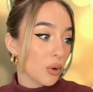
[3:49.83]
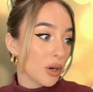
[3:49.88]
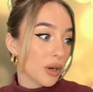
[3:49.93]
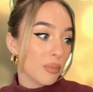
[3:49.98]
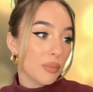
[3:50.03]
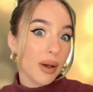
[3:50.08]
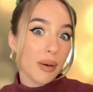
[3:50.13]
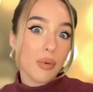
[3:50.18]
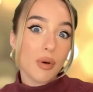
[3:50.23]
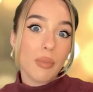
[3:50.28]
or a
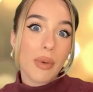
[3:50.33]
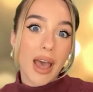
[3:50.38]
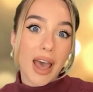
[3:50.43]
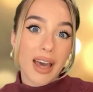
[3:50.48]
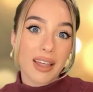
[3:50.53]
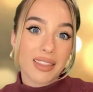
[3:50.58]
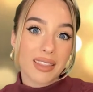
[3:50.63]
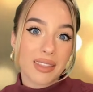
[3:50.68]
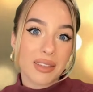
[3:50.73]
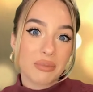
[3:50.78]
bubble
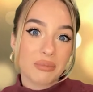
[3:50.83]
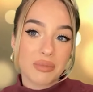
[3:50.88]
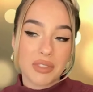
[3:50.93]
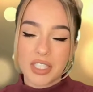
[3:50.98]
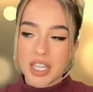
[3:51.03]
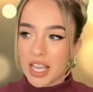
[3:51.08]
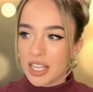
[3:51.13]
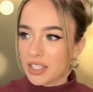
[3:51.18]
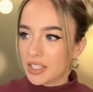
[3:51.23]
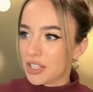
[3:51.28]
bath.
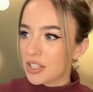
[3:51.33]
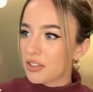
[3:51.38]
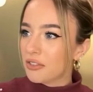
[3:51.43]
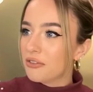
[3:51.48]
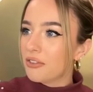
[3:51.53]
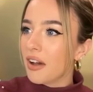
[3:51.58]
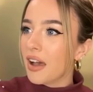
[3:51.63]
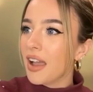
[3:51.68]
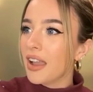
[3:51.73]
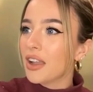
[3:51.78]
Tend to the
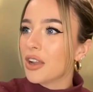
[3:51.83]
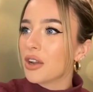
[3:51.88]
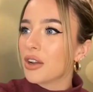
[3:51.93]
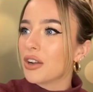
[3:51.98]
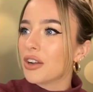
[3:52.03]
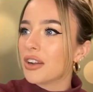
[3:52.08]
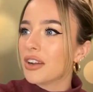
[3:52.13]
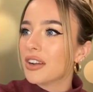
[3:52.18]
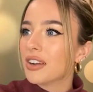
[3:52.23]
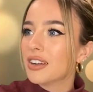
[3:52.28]

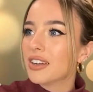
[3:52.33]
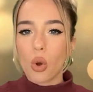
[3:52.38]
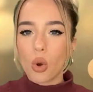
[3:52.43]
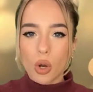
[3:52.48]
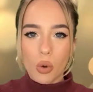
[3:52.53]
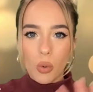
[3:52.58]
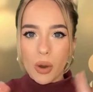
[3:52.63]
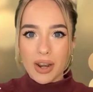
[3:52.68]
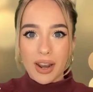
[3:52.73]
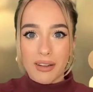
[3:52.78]
fire
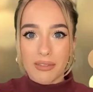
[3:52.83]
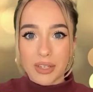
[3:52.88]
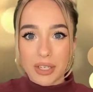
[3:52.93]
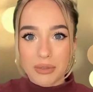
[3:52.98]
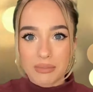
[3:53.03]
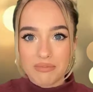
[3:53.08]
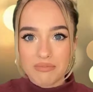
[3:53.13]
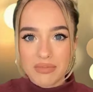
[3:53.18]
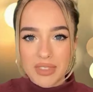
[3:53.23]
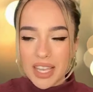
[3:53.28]
or
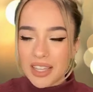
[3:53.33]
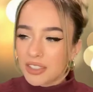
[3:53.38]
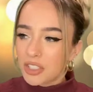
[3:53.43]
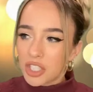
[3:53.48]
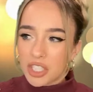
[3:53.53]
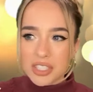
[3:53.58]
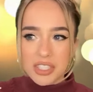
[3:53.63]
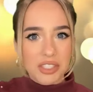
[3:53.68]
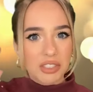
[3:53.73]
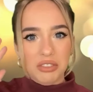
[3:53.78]
whatever. Then
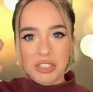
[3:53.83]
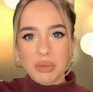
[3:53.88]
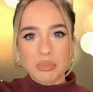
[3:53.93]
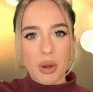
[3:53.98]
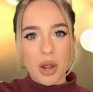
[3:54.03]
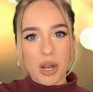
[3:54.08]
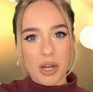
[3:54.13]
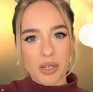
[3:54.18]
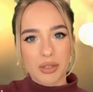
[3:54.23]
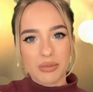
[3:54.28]
just
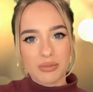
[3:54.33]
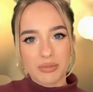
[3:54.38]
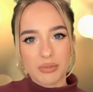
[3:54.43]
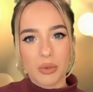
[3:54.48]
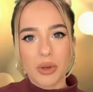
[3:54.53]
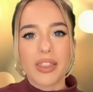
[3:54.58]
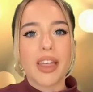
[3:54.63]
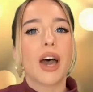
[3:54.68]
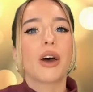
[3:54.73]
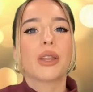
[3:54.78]
depart
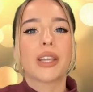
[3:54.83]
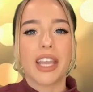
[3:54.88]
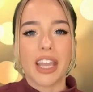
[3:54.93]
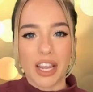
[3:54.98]
without a